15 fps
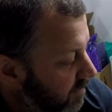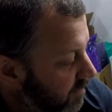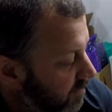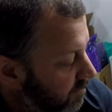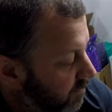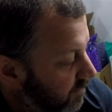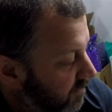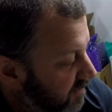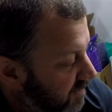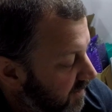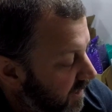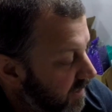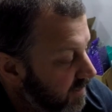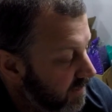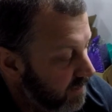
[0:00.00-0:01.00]
I'm going to
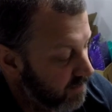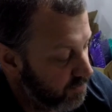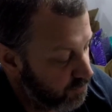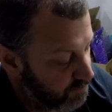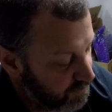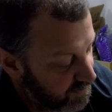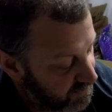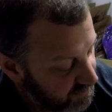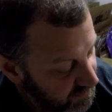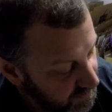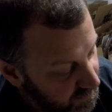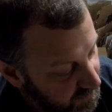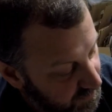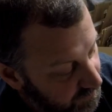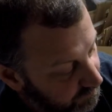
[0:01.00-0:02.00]
scan that
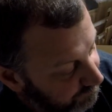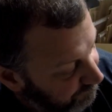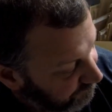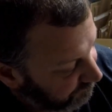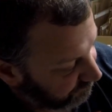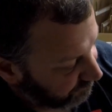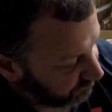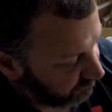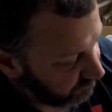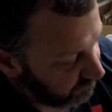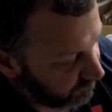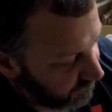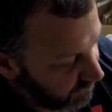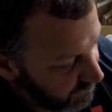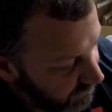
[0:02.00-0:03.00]
UPC.
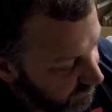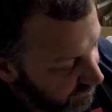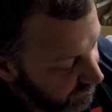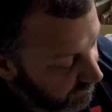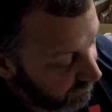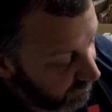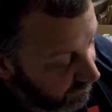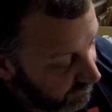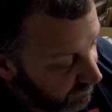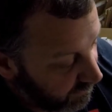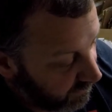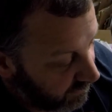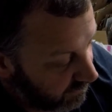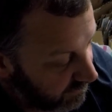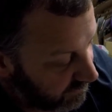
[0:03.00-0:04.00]
And
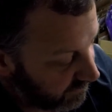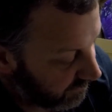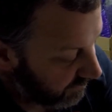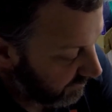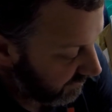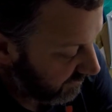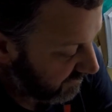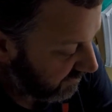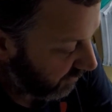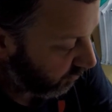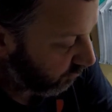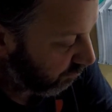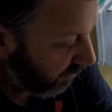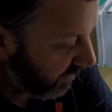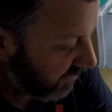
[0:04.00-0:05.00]
let's look at these
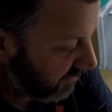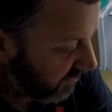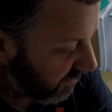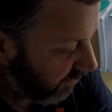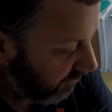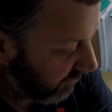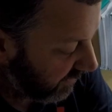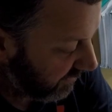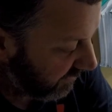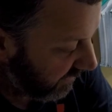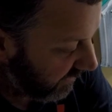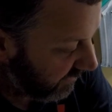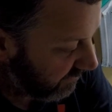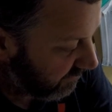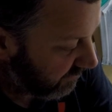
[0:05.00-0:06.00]
sold prices, y'all. Look at
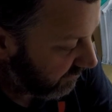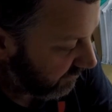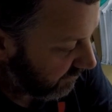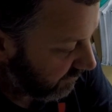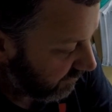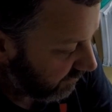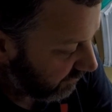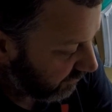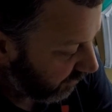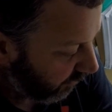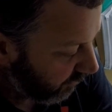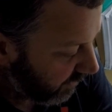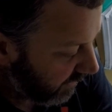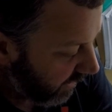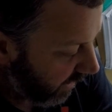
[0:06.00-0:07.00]
that.
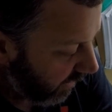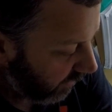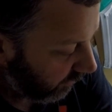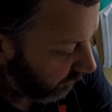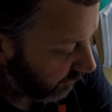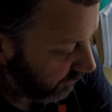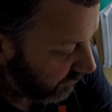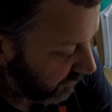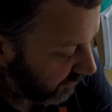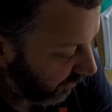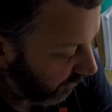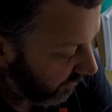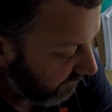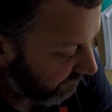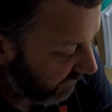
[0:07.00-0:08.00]
$30,
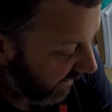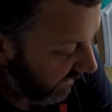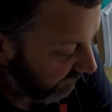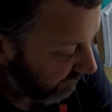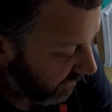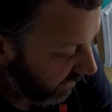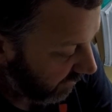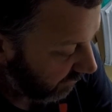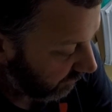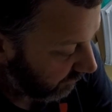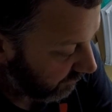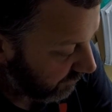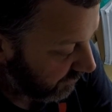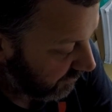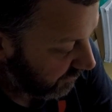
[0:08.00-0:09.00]

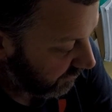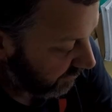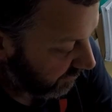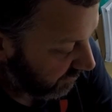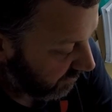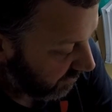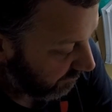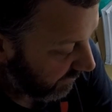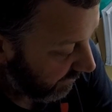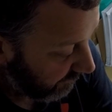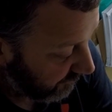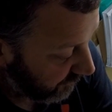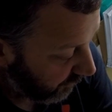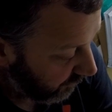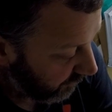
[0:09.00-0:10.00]
$35, about
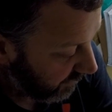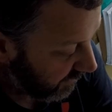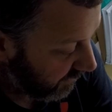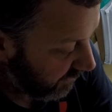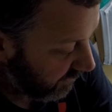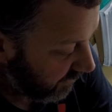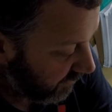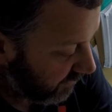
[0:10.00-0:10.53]
$36,